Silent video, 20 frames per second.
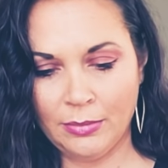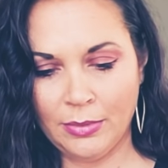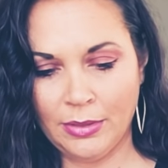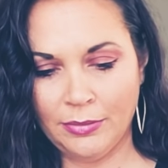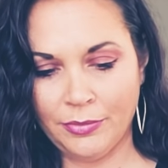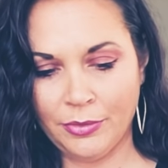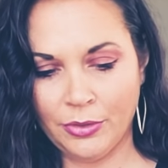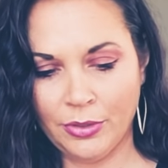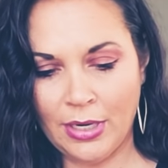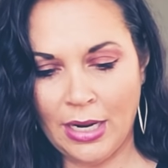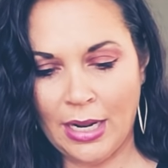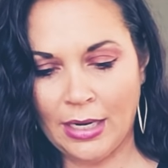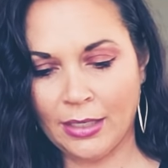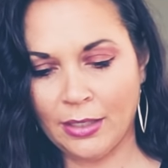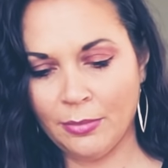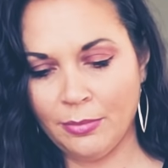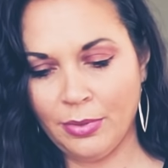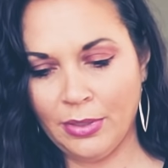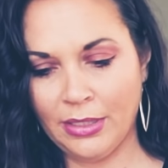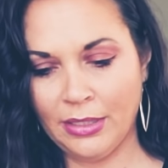If you're not
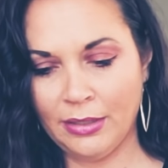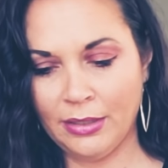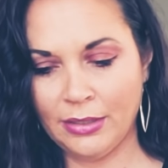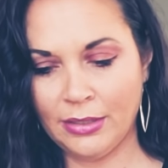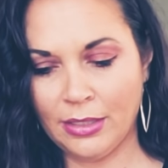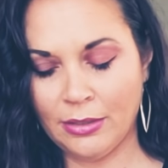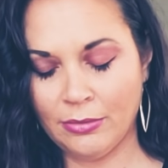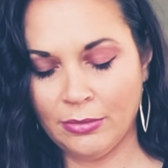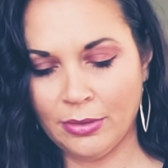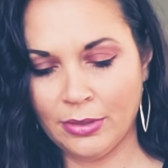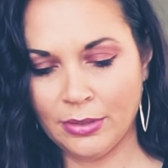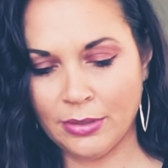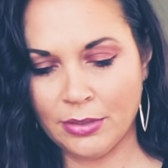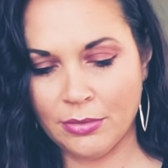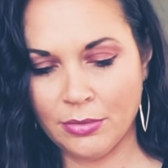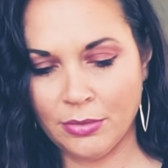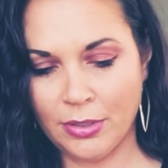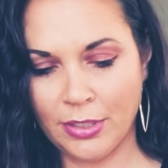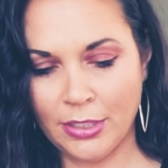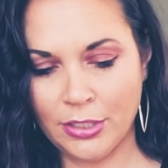completely done with
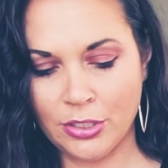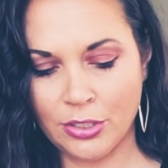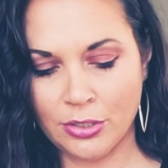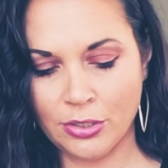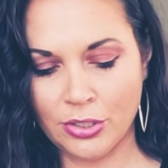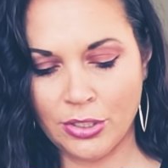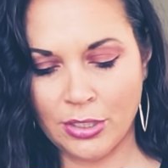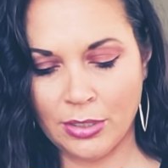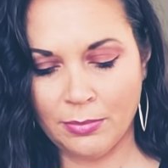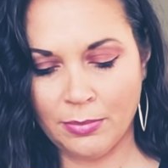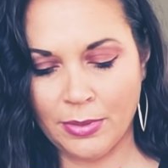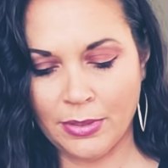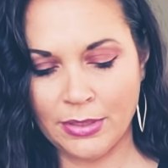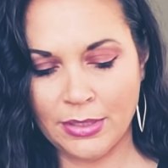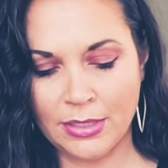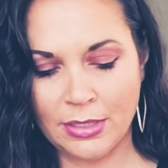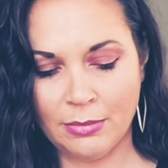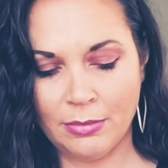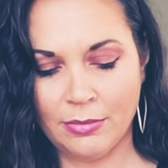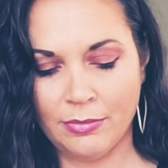this relationship, and
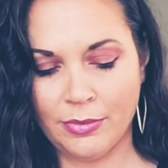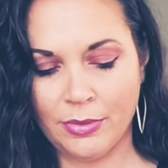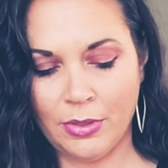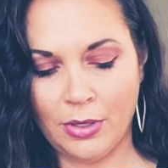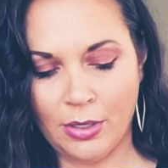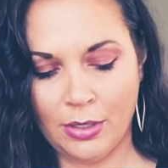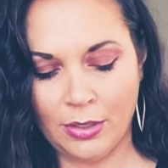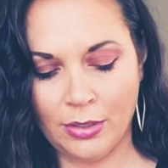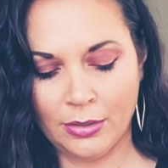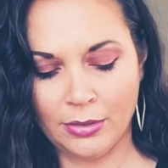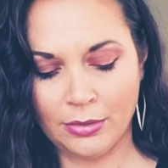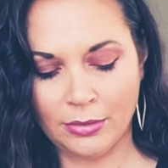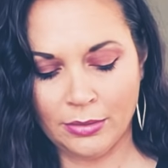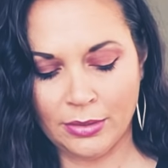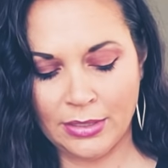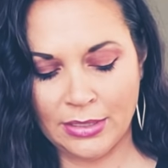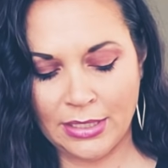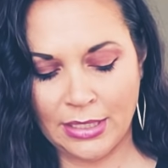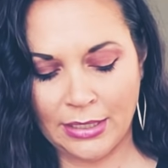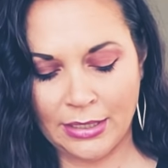some of you aren't,
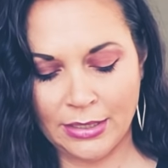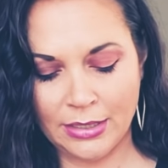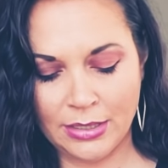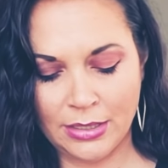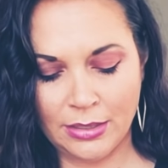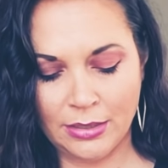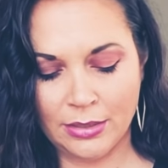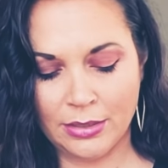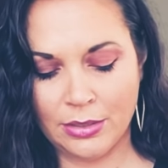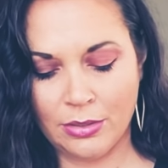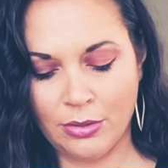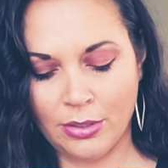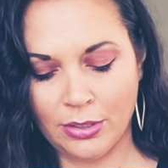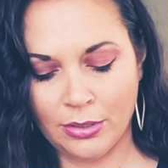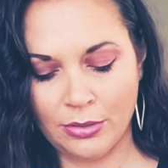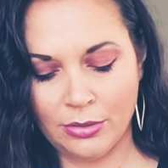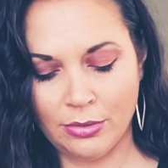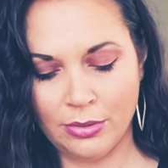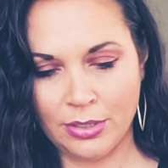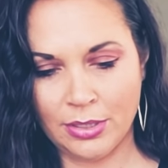because I can see this
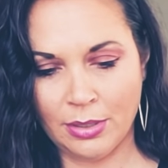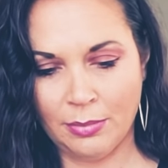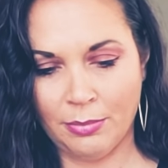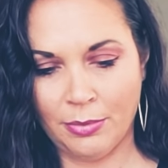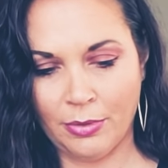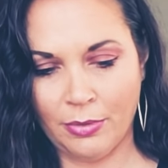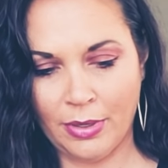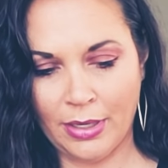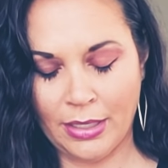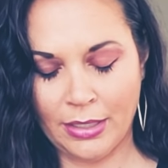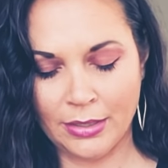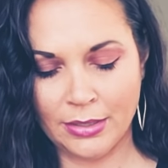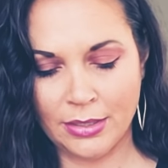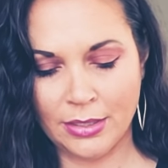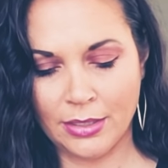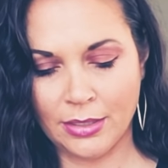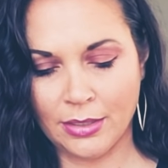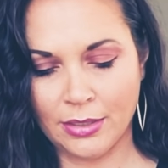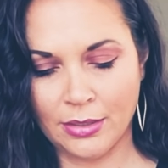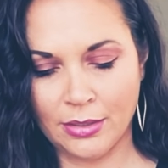going two separate ways
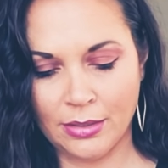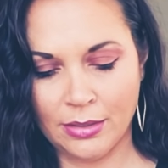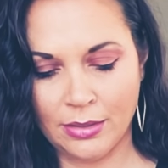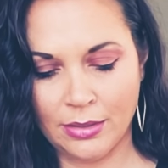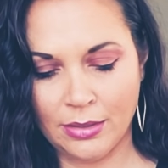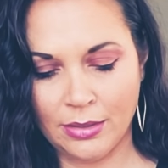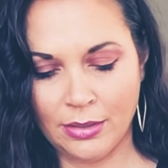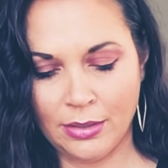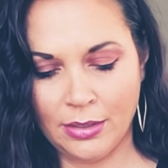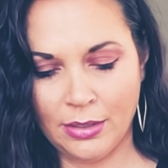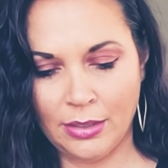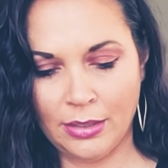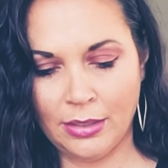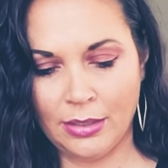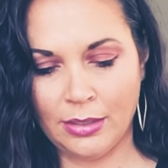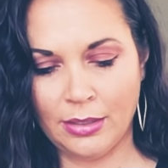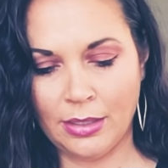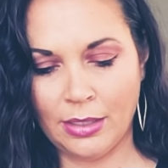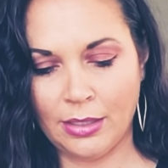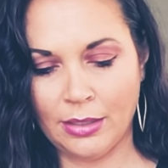here,
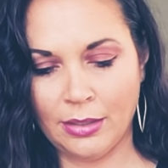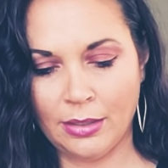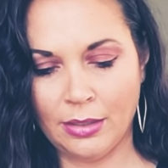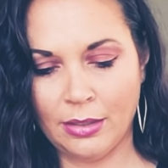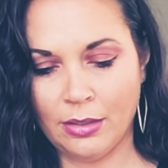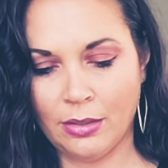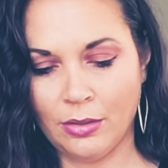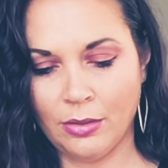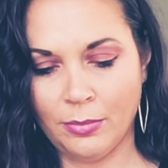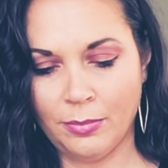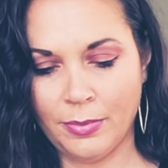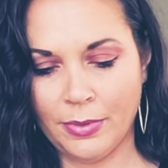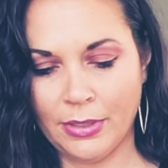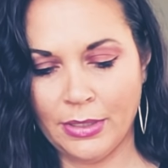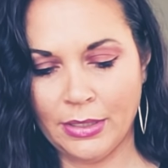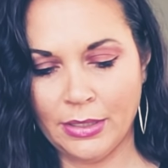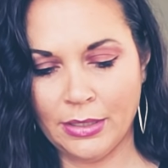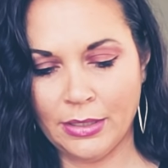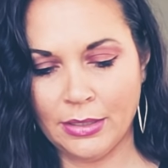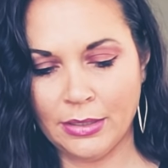then the hope
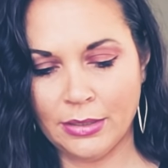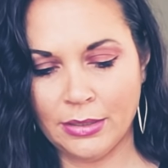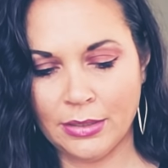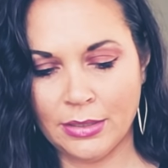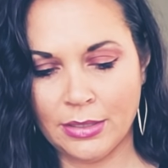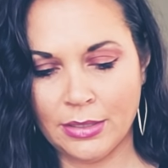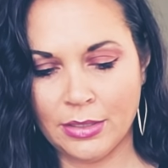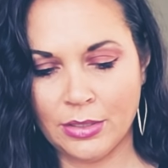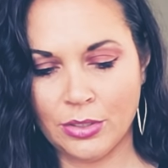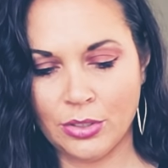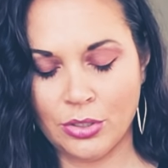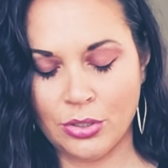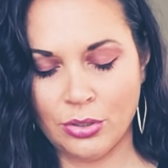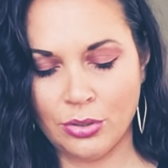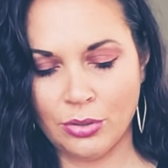is